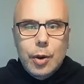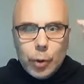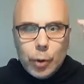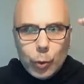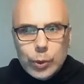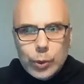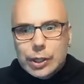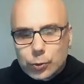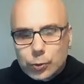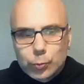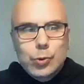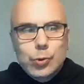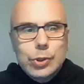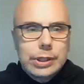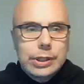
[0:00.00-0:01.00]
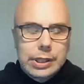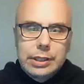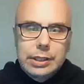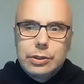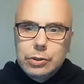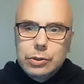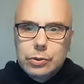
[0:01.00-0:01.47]
but we could really
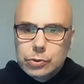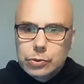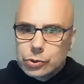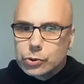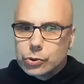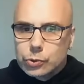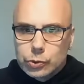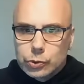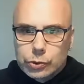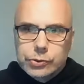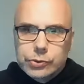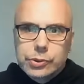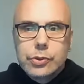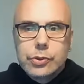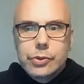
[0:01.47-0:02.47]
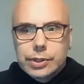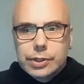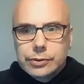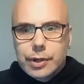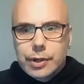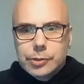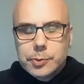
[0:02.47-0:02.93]
use tools to do
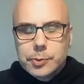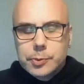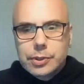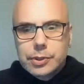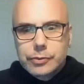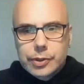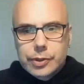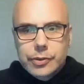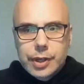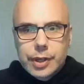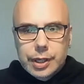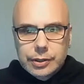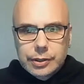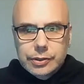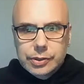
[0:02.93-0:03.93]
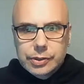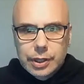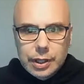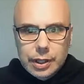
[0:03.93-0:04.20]
these very specific things,